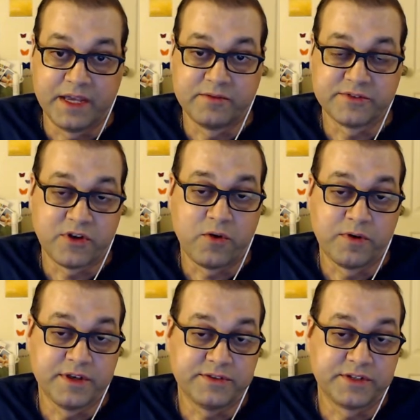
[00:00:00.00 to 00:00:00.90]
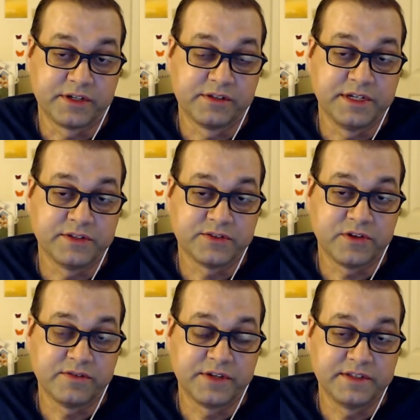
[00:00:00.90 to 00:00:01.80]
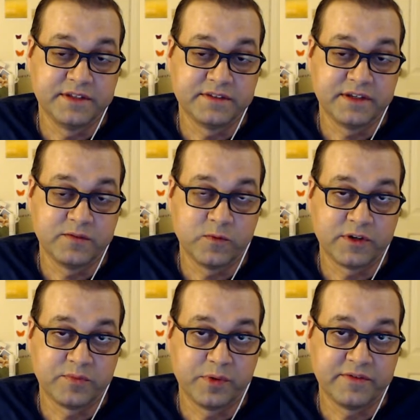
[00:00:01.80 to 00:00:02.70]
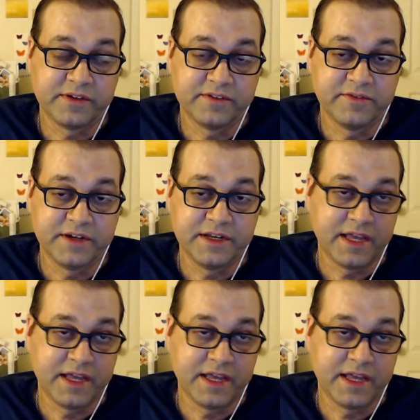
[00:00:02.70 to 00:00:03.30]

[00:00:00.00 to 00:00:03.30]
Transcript: result was that a clean install of 19.10 worked perfectly fine.